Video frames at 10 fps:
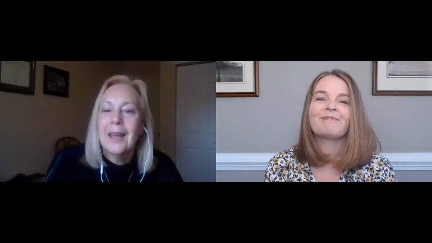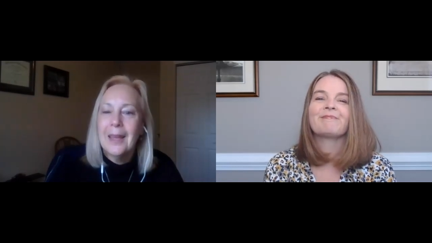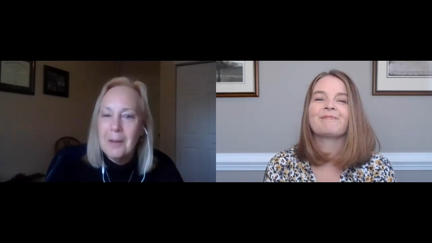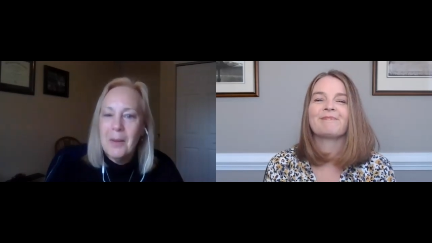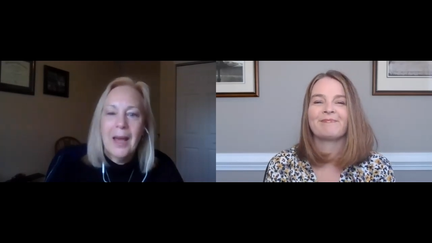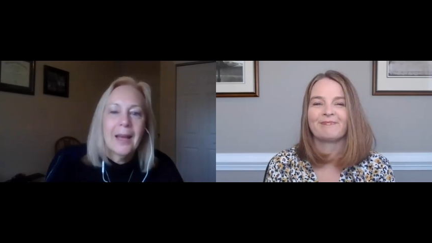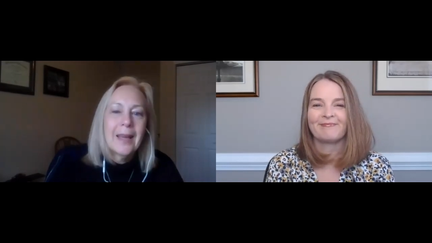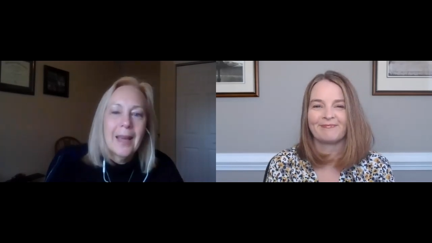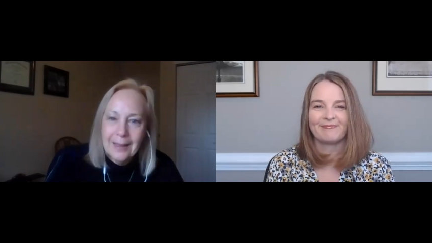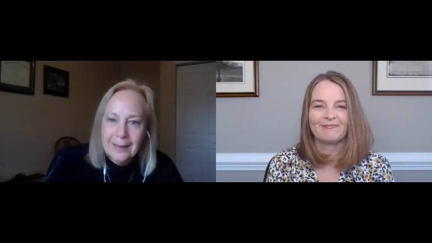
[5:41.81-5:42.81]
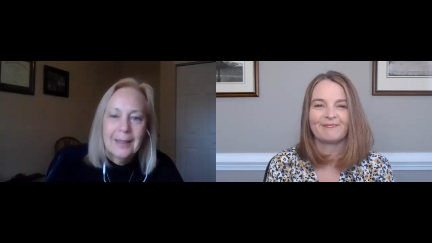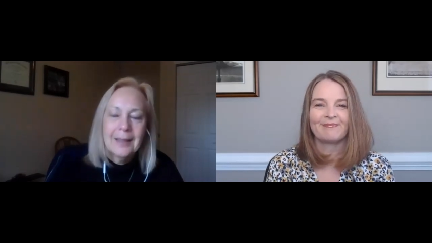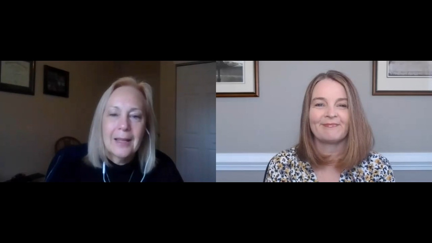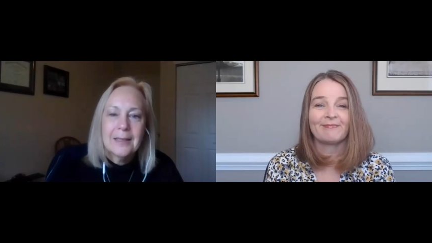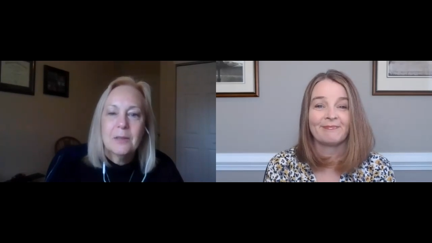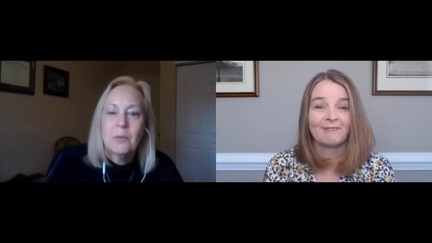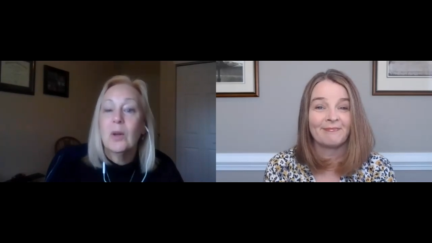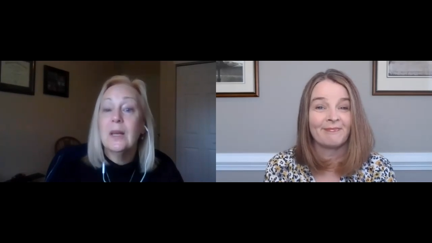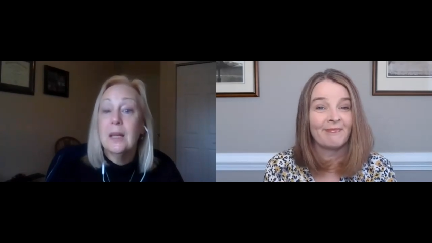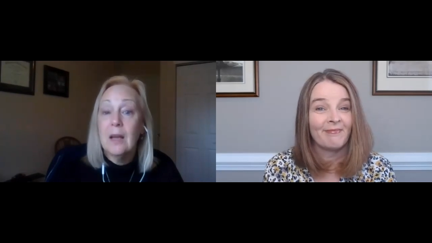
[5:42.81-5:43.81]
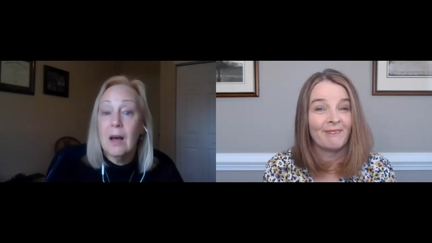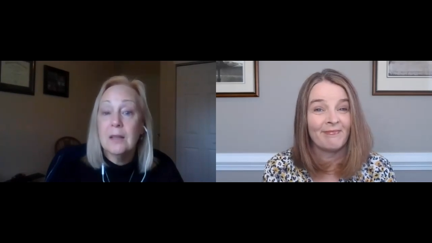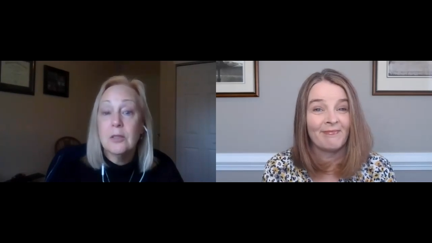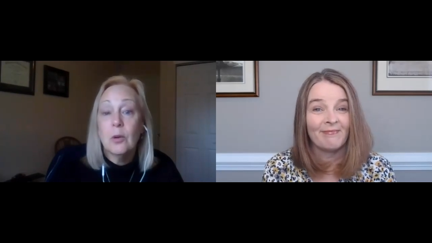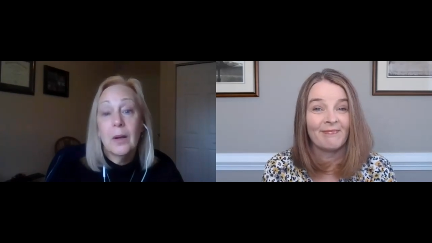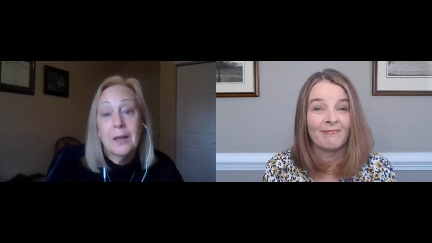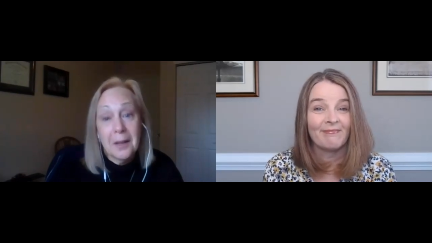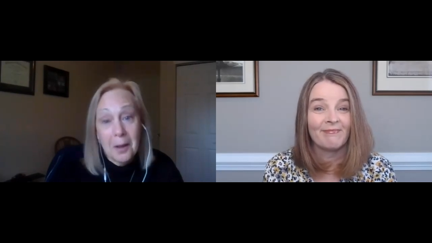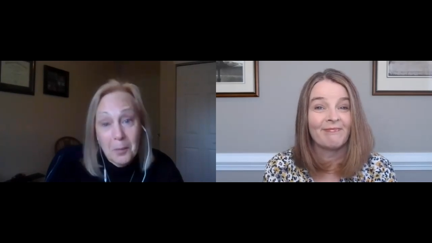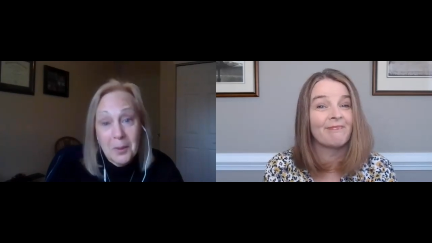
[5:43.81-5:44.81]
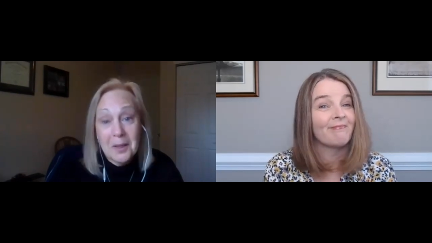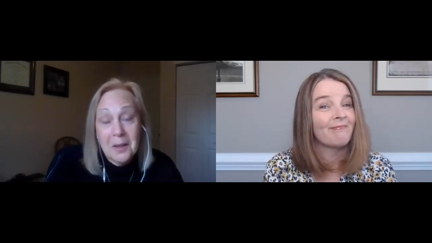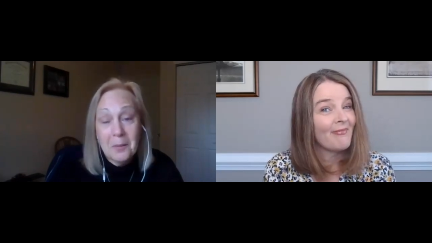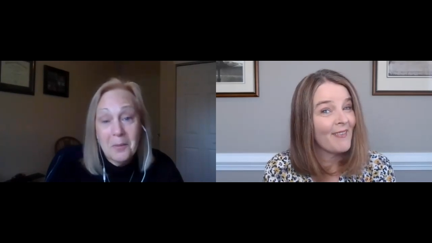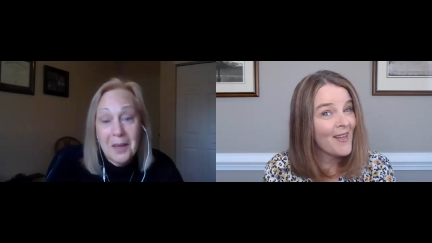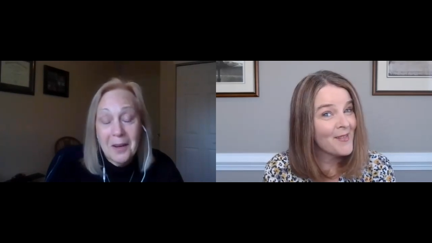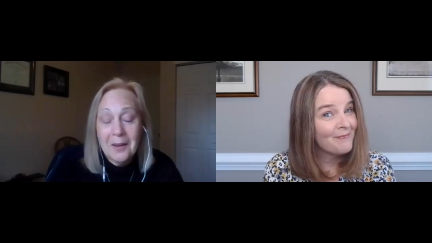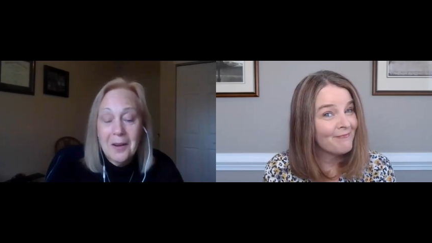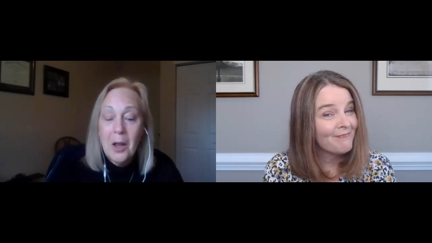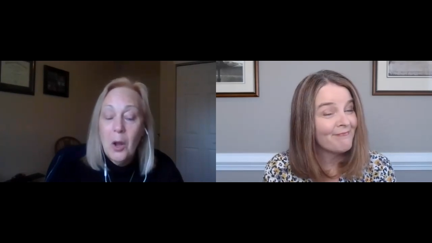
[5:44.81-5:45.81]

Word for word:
Speaker 1: came back, and that's what he got. So I accompanied him there.